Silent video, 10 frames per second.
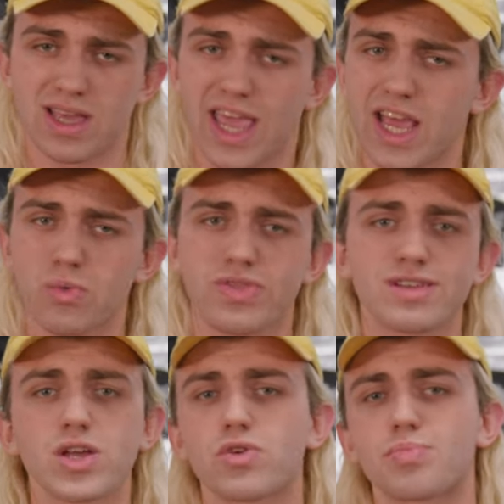And with
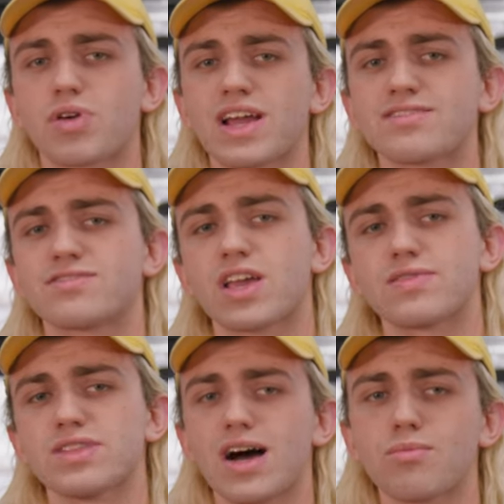the lower price, you have
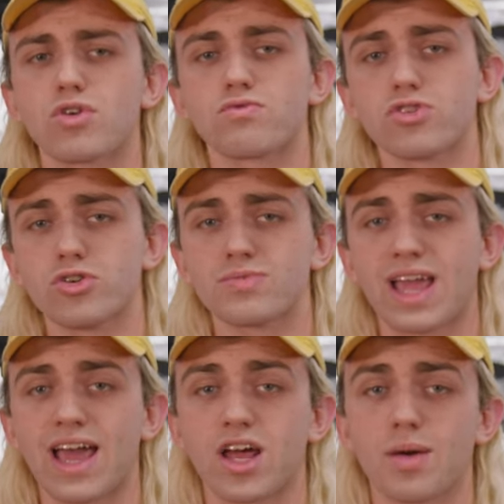a lot more room
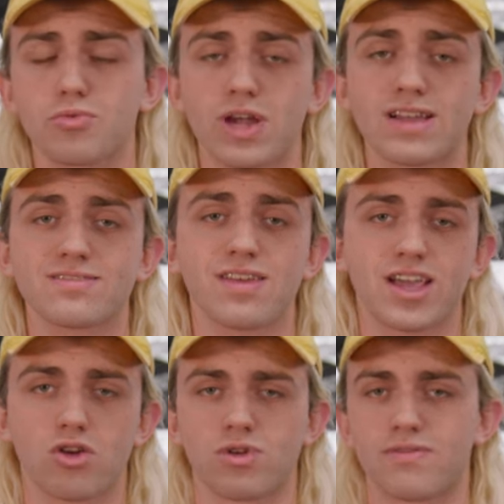to add upgrades
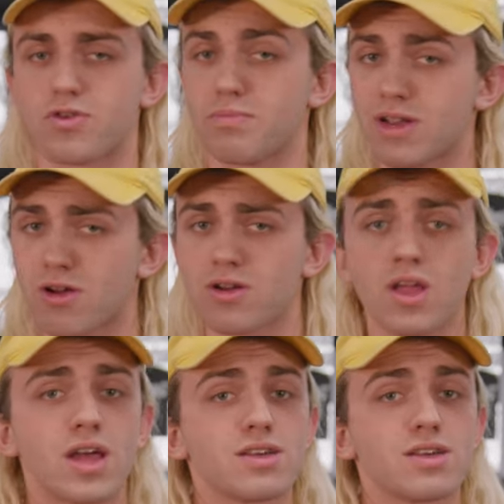like a rearview mirror,